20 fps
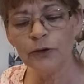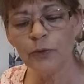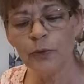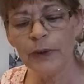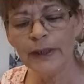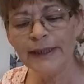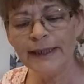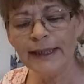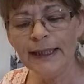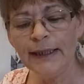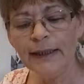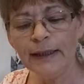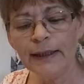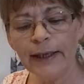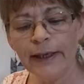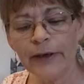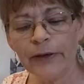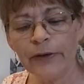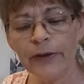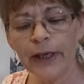20
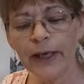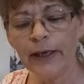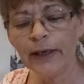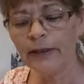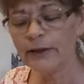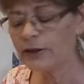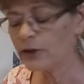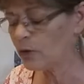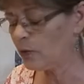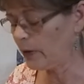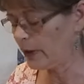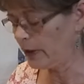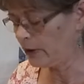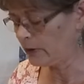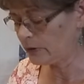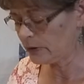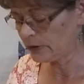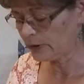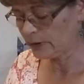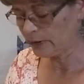layer cake
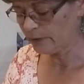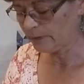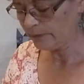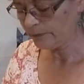squares.